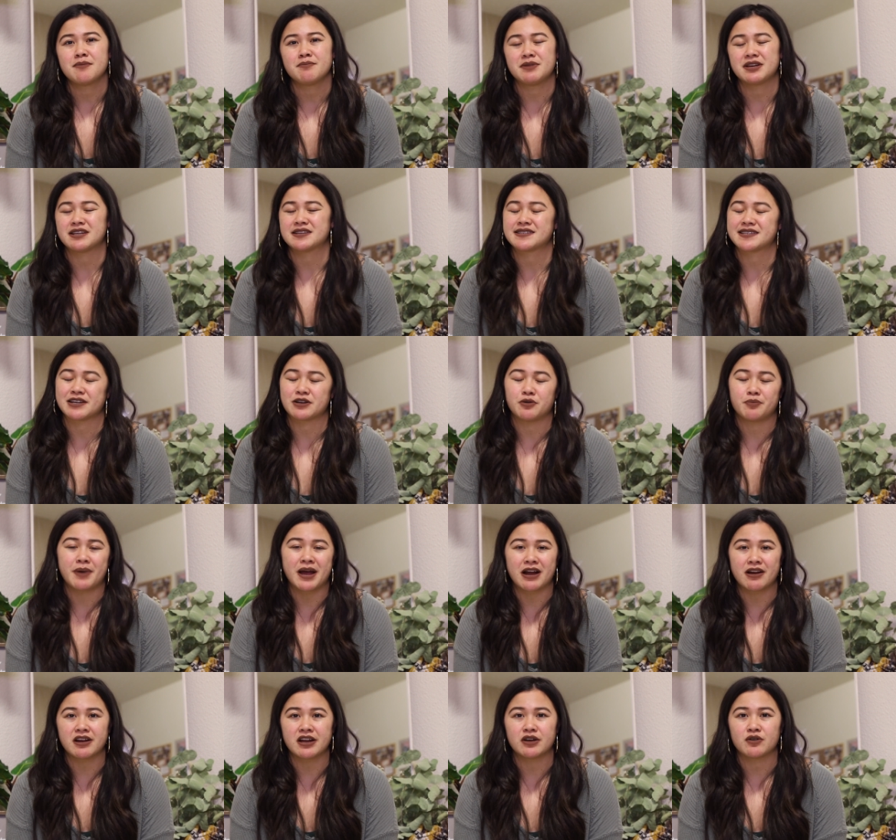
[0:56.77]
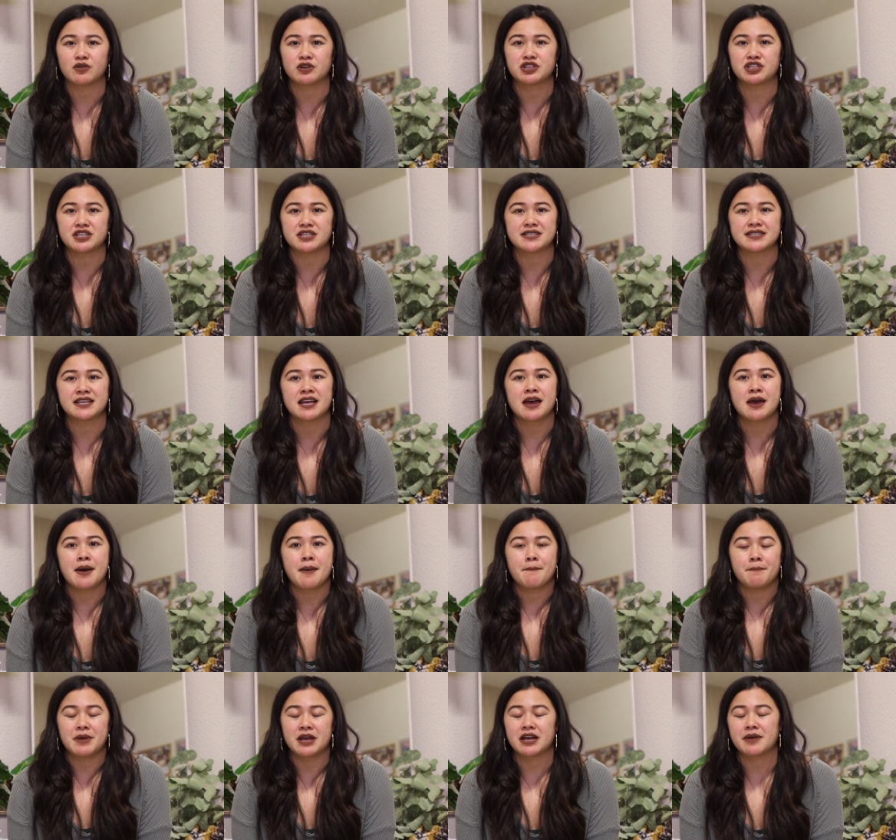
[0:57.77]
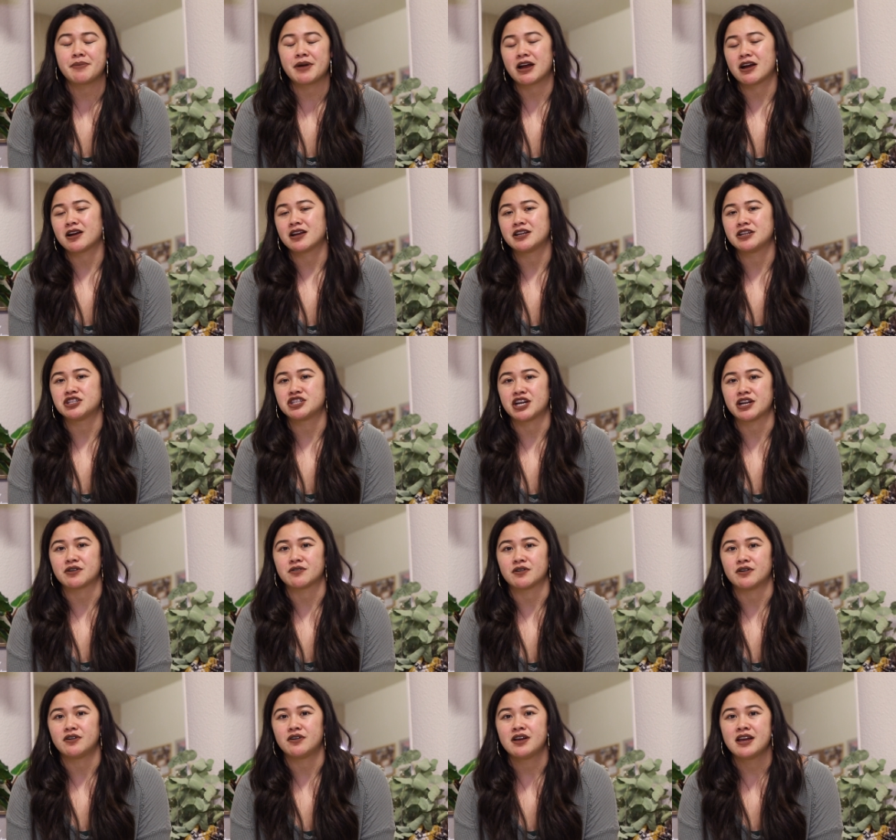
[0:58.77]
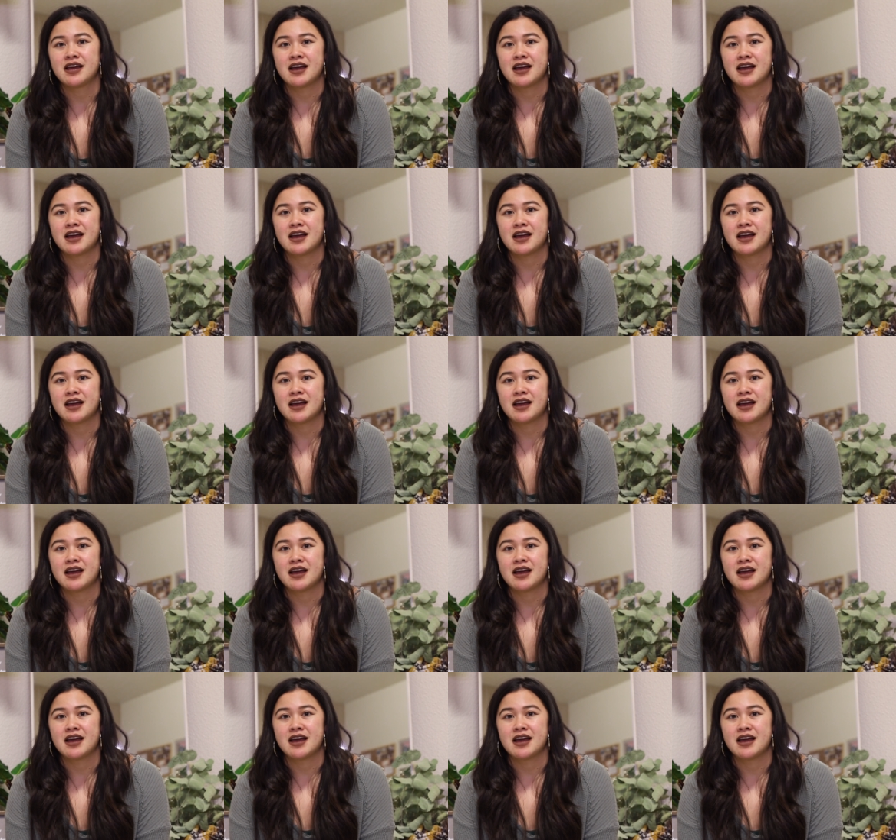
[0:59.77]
being a single parent or just being a parent in general